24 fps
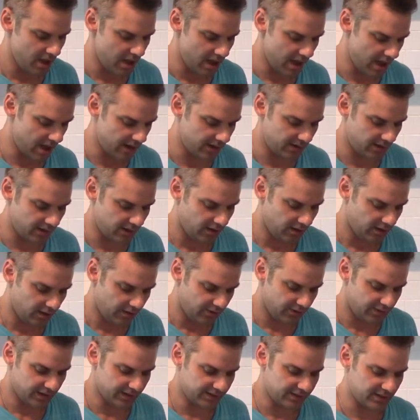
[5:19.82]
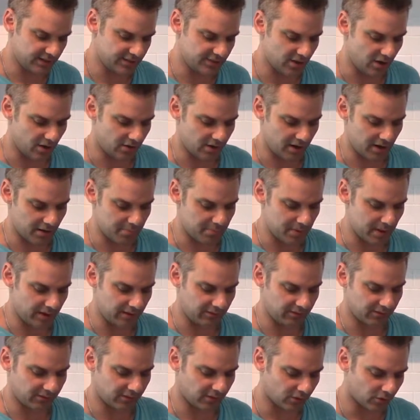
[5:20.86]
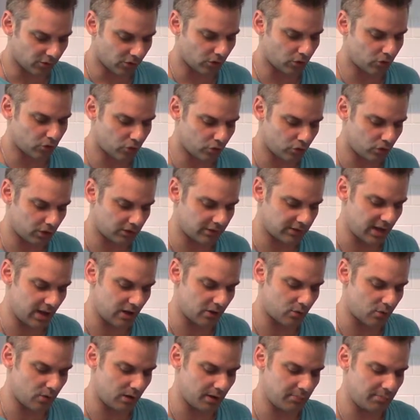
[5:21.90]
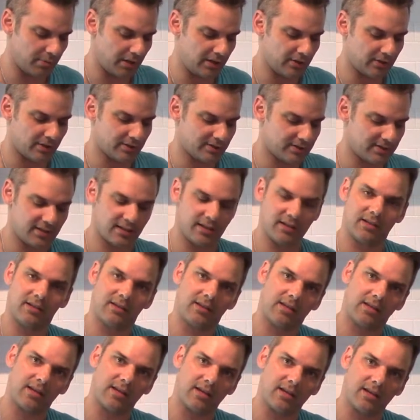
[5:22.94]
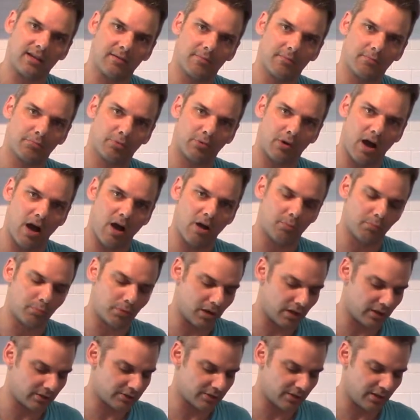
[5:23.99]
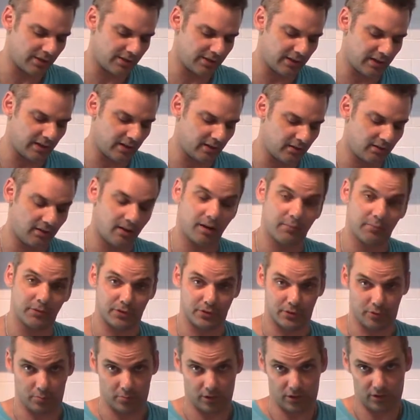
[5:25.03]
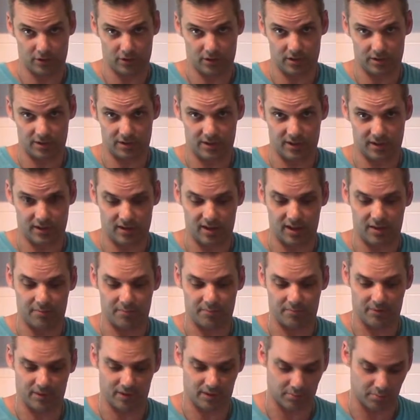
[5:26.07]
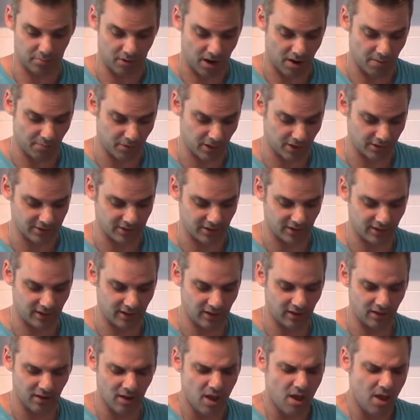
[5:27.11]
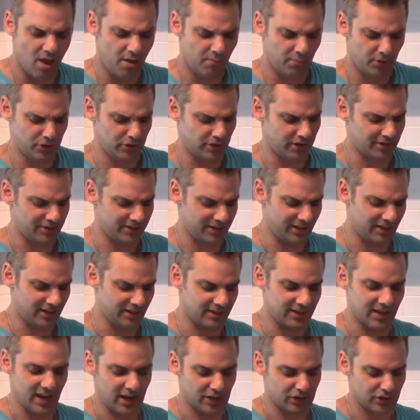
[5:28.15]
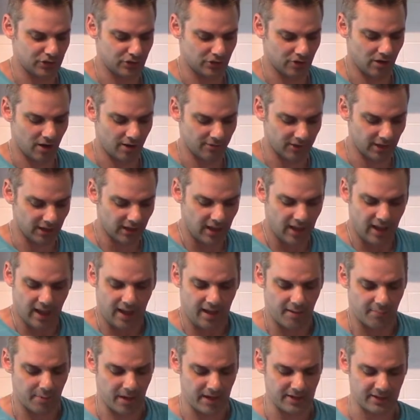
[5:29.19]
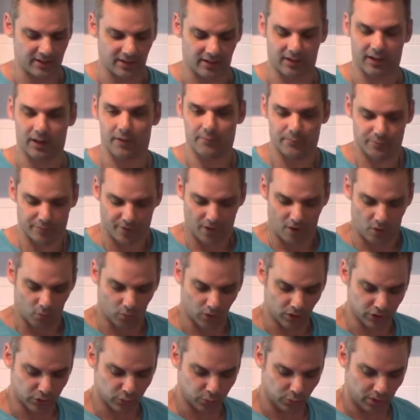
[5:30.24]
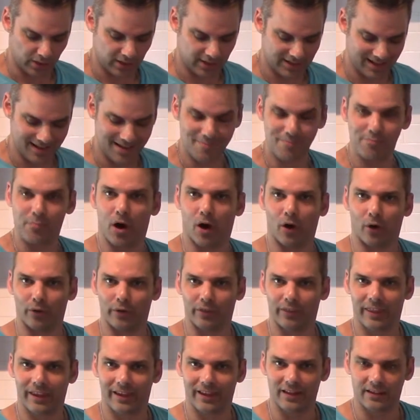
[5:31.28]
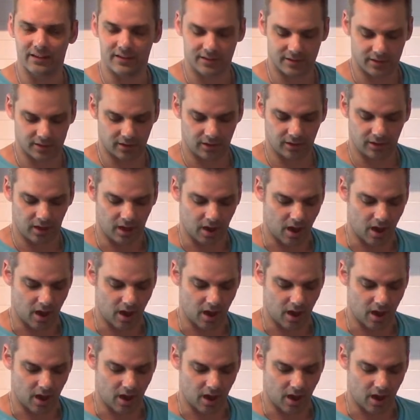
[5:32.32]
And this has already been cooked on quite a bit. You can see the brown marks on there. I'm assuming you can see the brown marks on there. But you can see the texture of it. And basically, once we debone this,